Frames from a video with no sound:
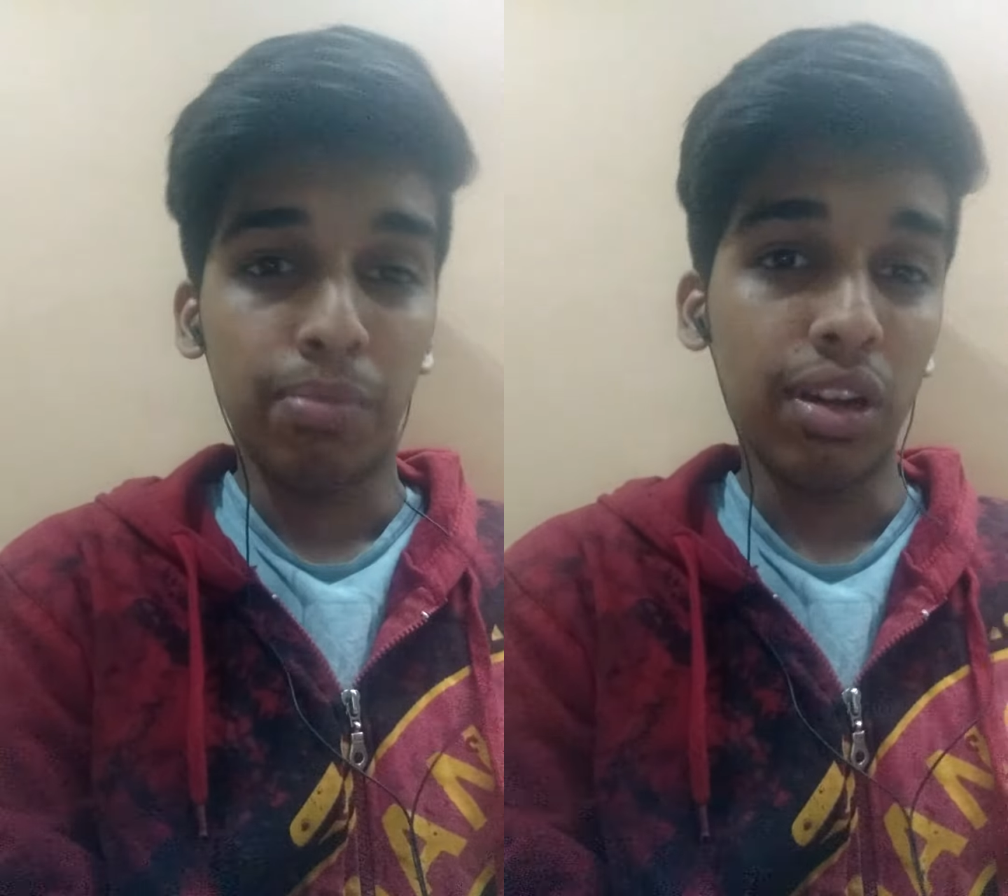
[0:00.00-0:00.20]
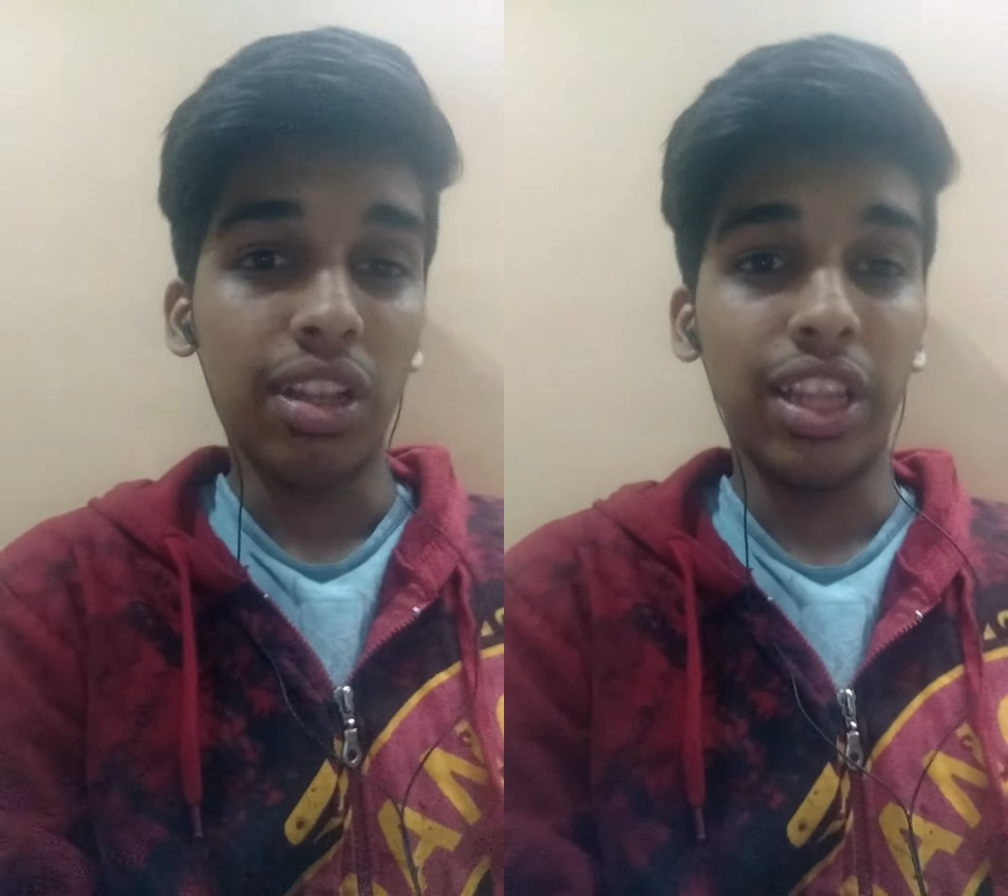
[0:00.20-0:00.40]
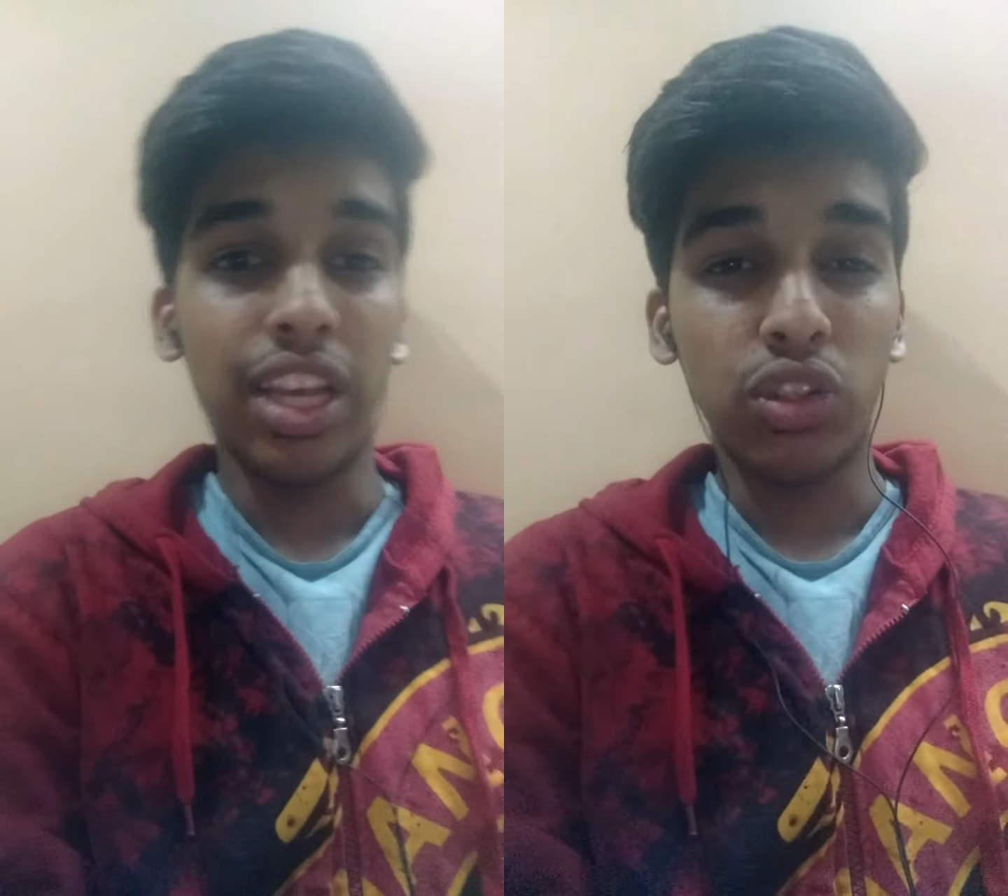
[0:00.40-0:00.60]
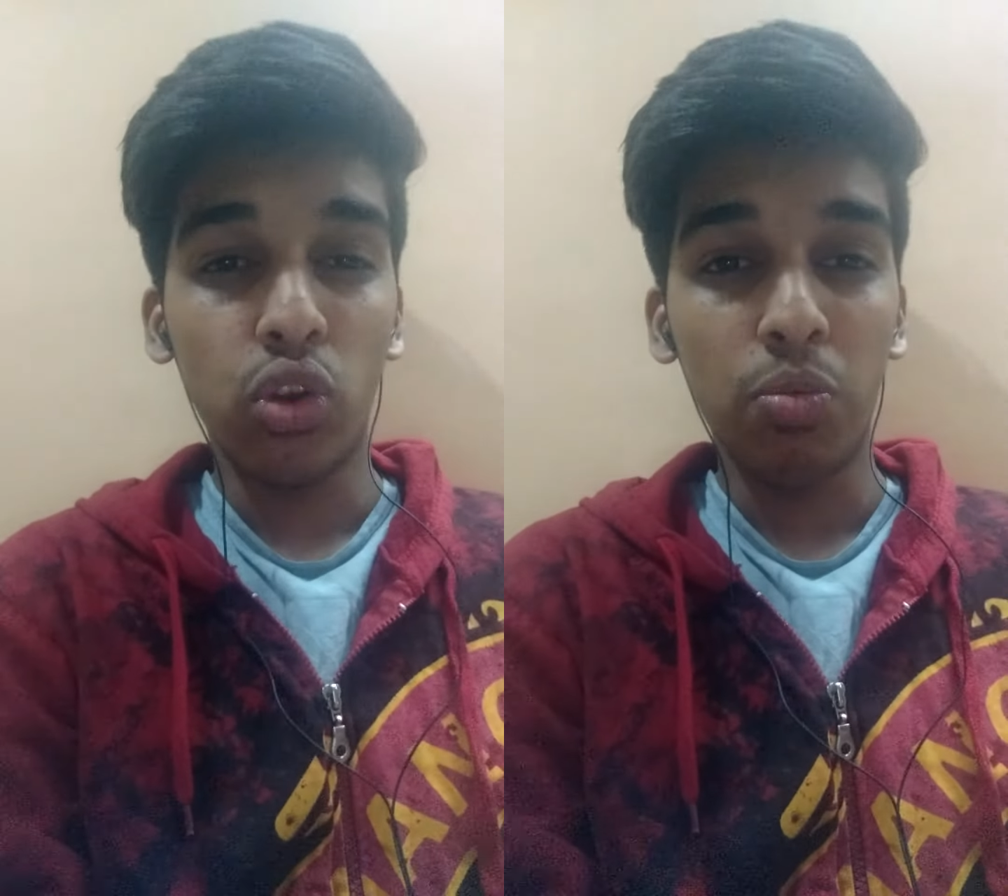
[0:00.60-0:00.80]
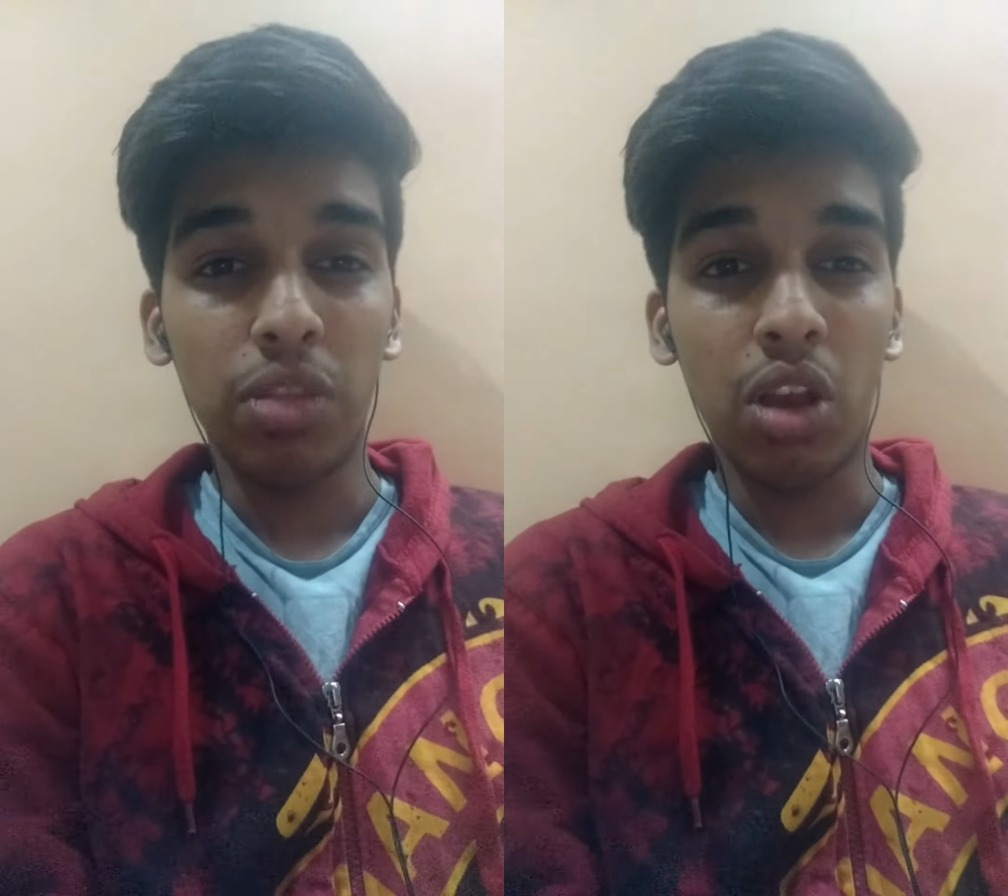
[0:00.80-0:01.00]
Burnley at
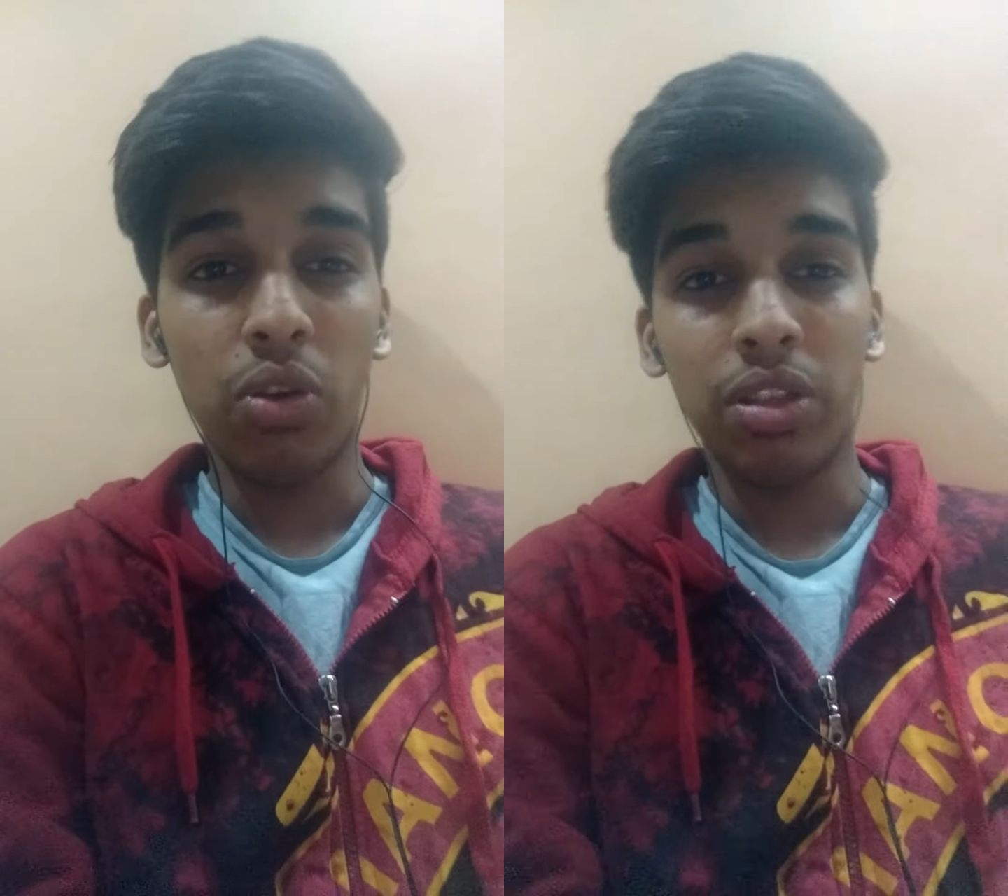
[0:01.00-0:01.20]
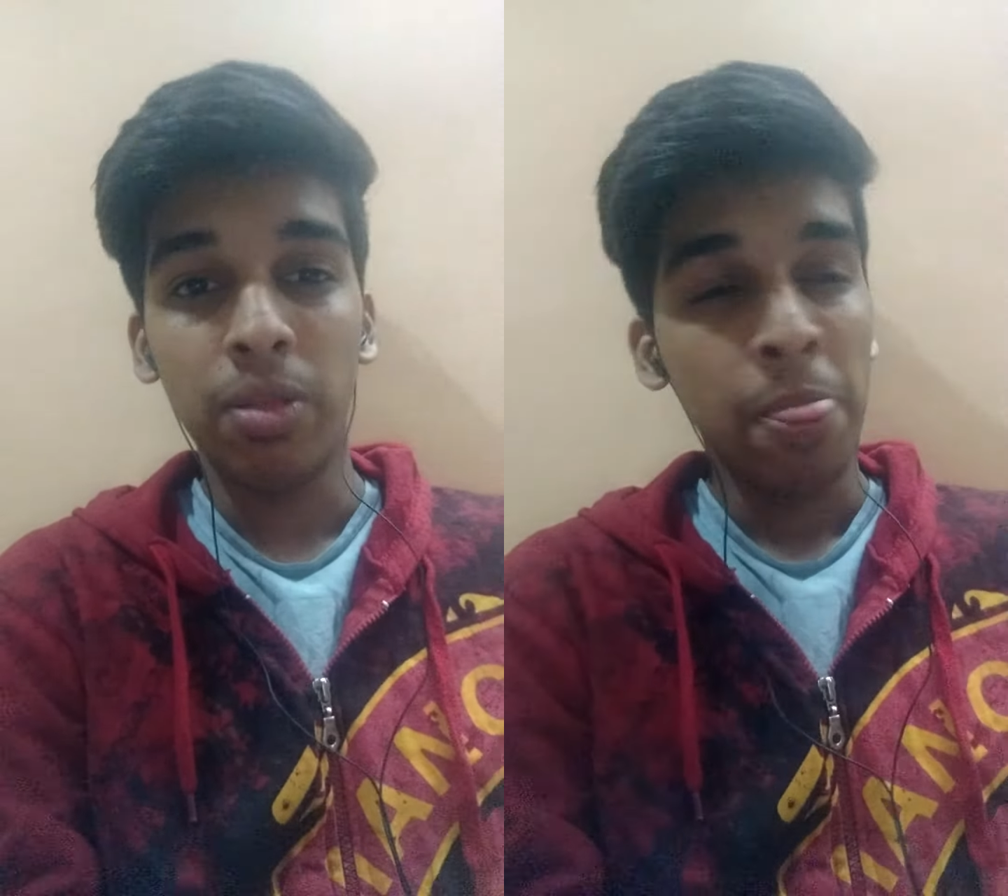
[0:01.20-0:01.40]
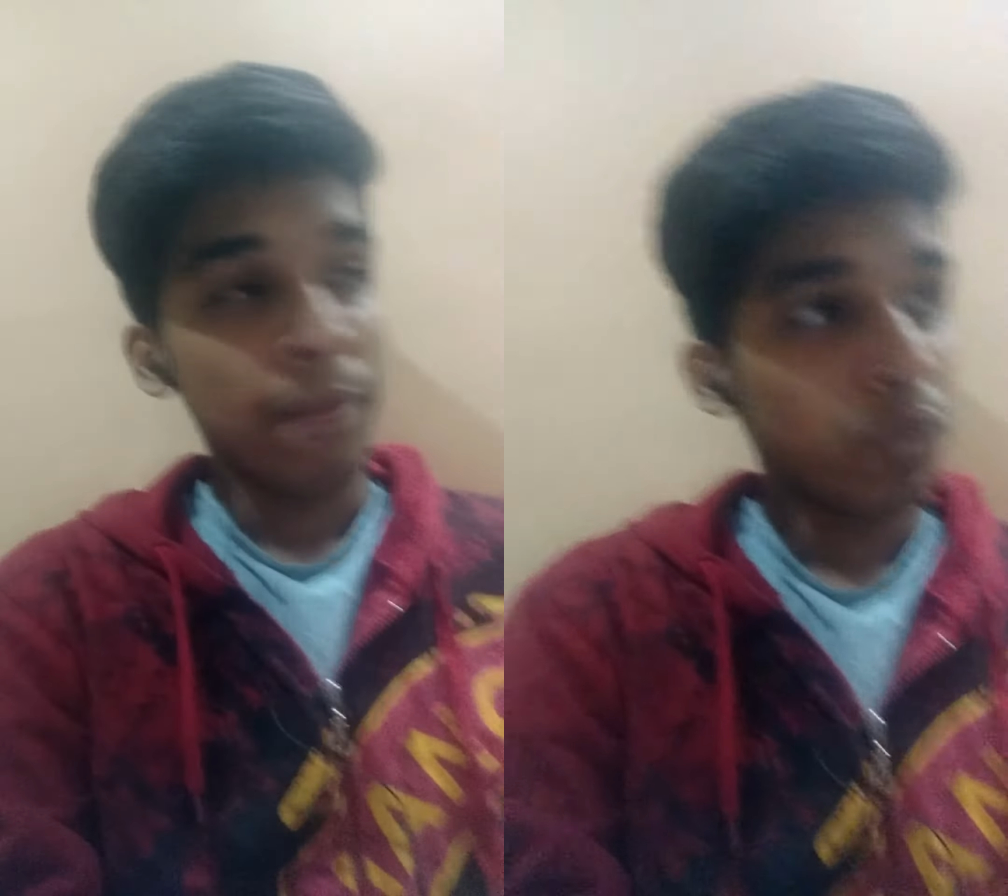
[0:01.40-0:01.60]
home now, and eh?